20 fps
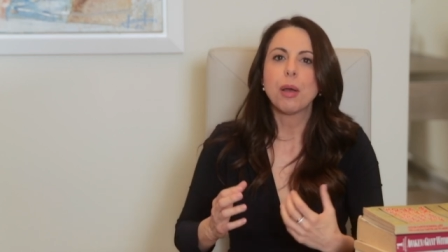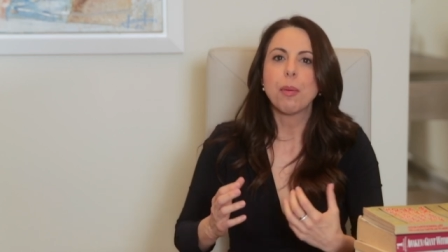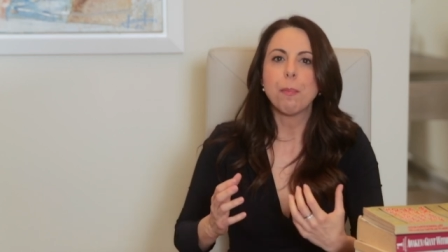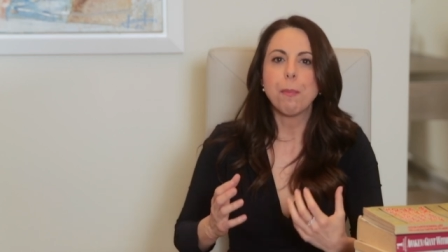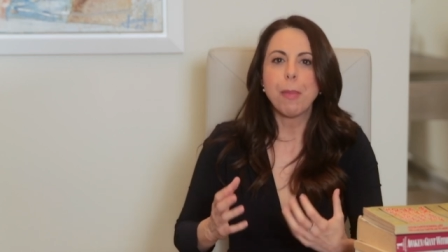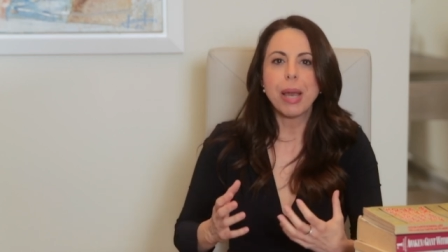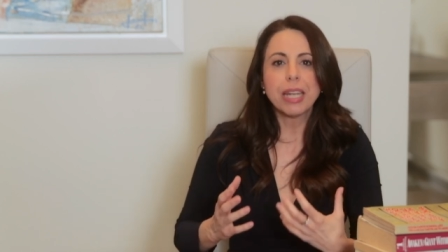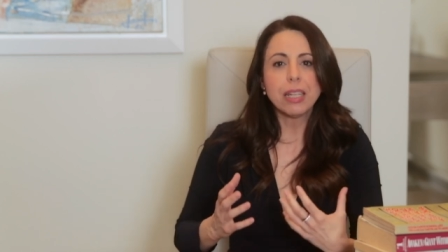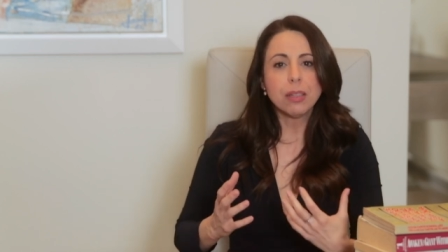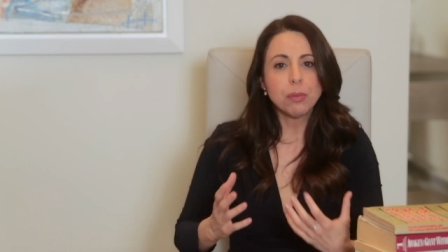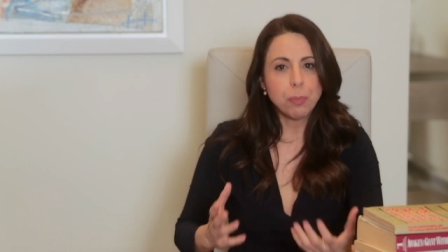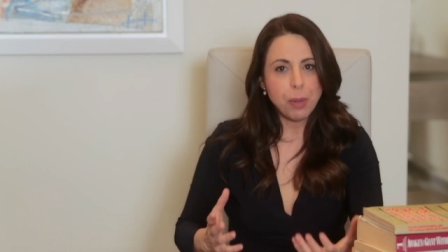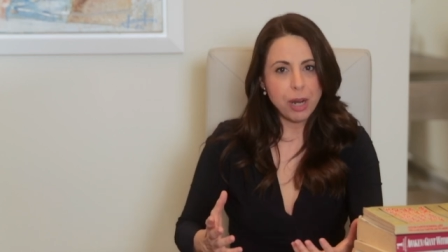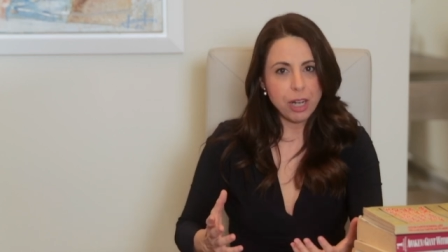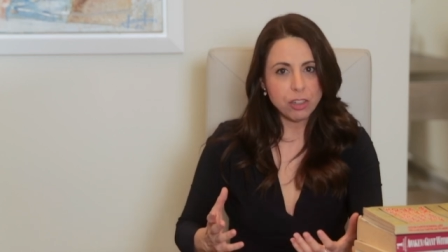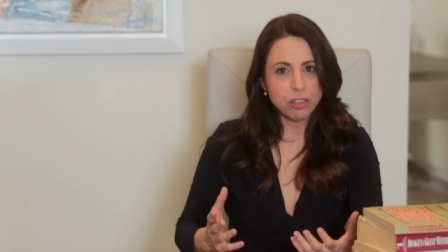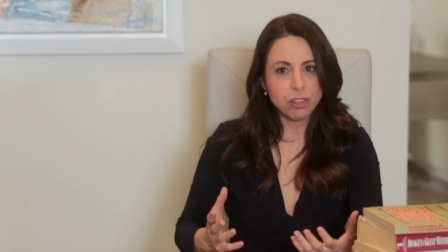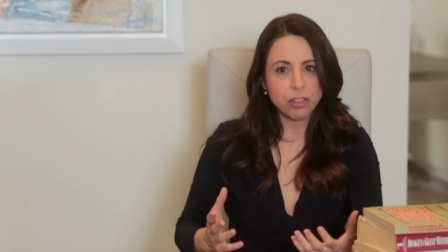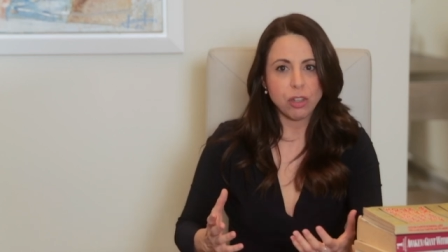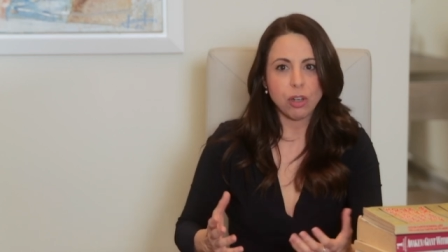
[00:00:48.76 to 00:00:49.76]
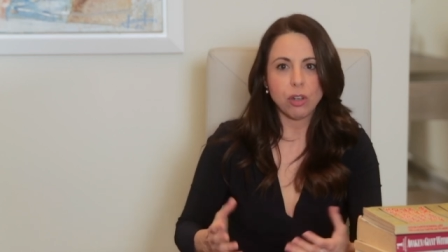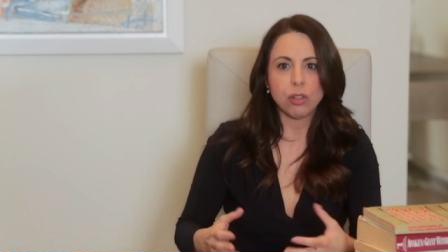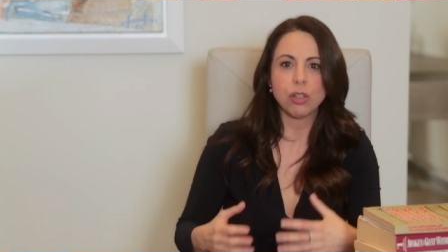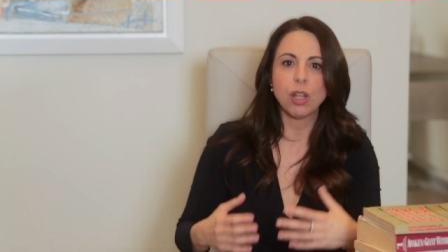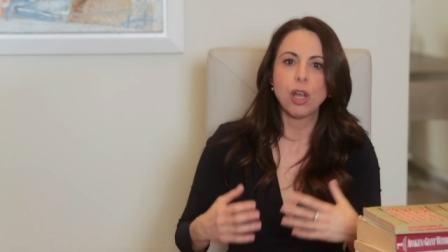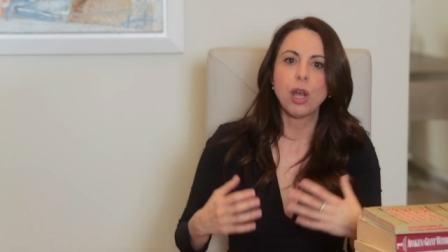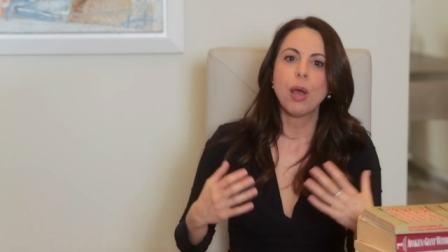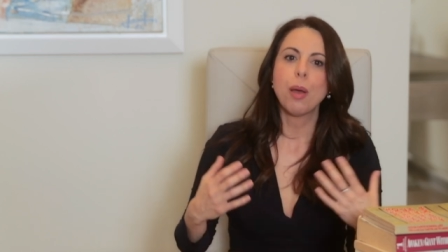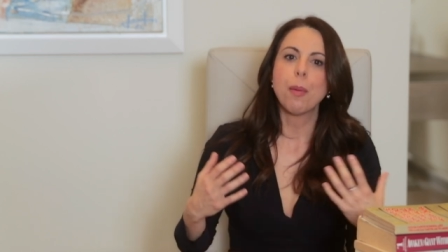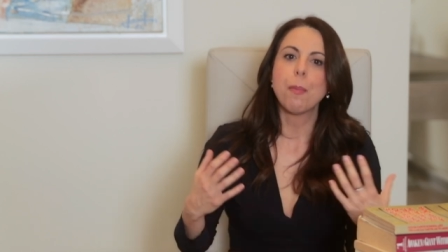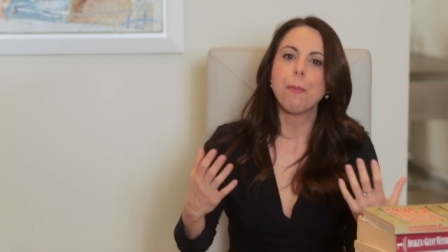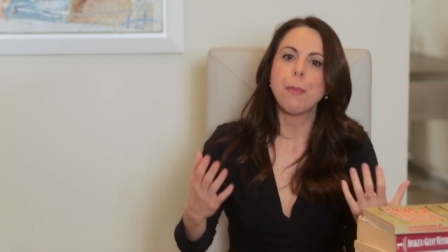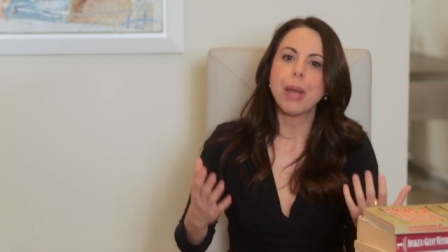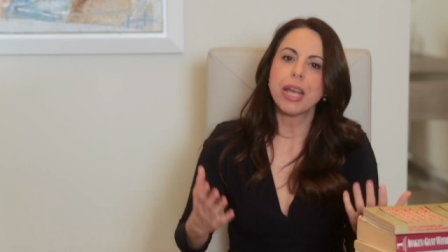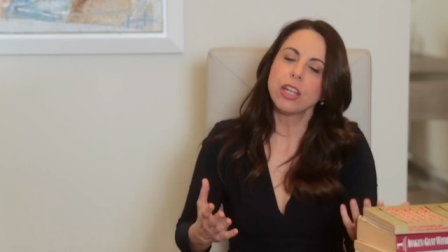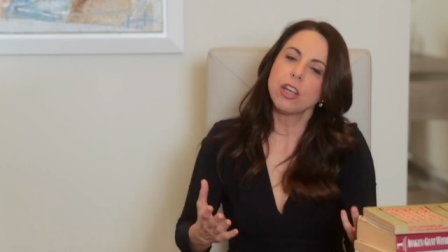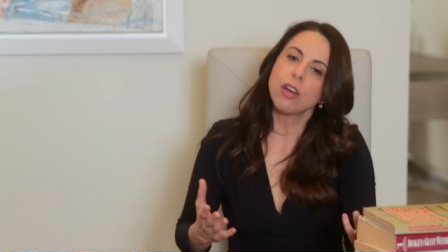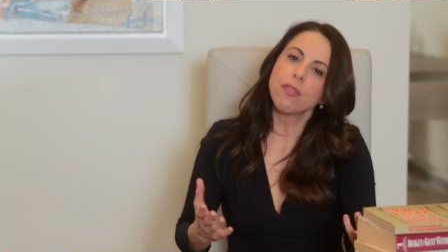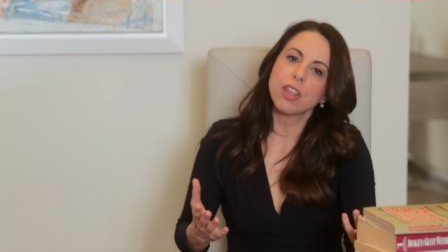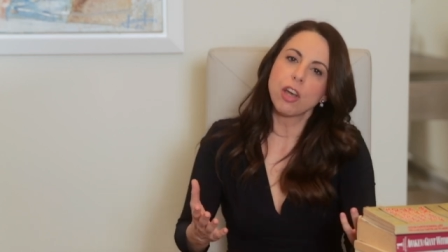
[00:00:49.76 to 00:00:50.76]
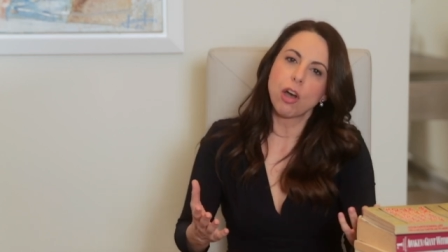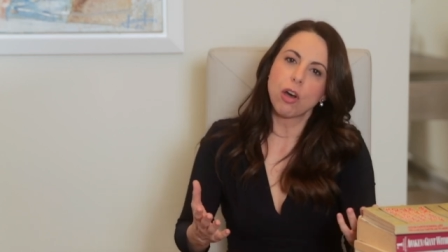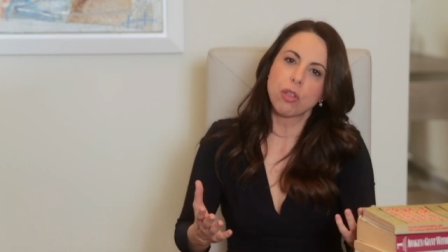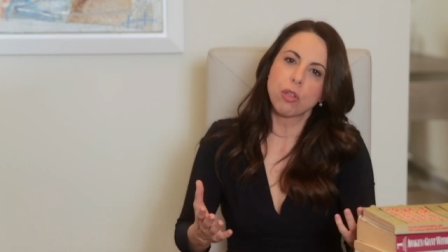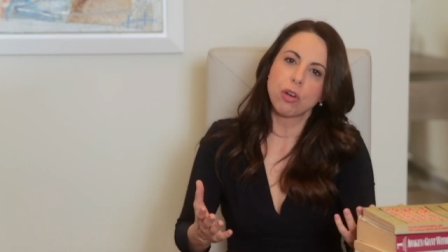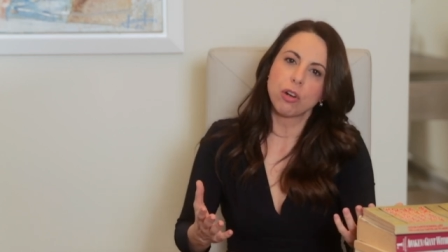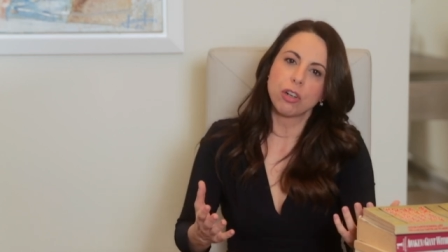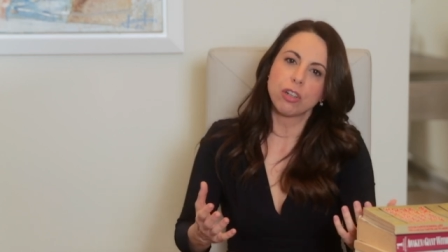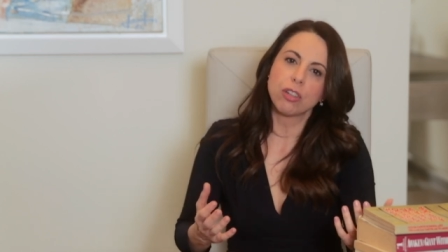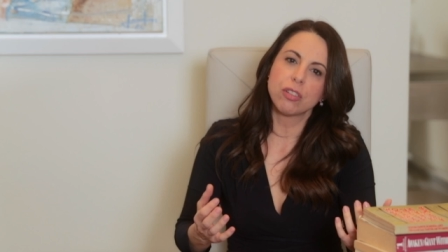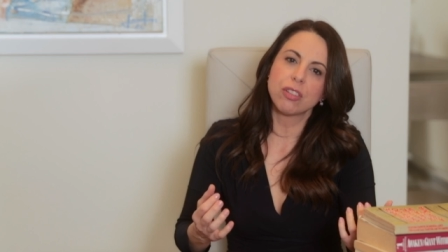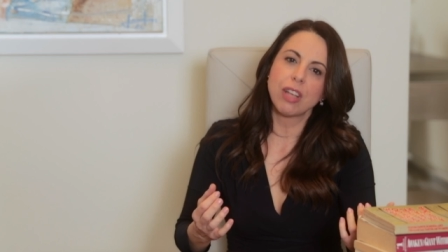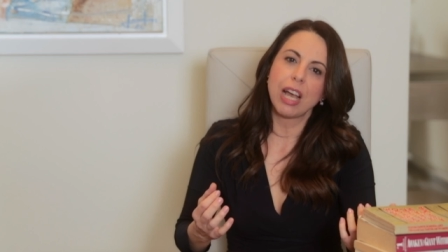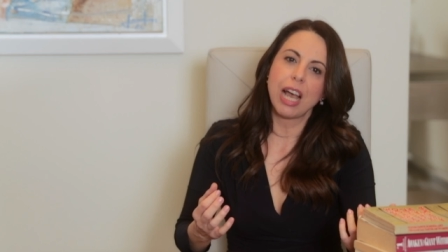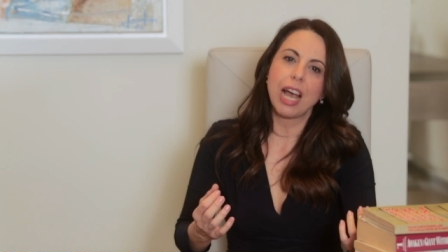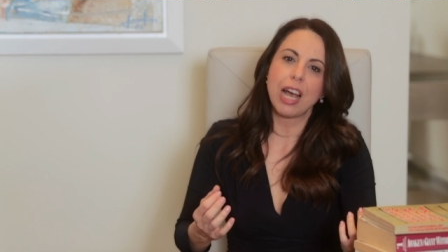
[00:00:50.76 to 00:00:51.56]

met in person many of the authors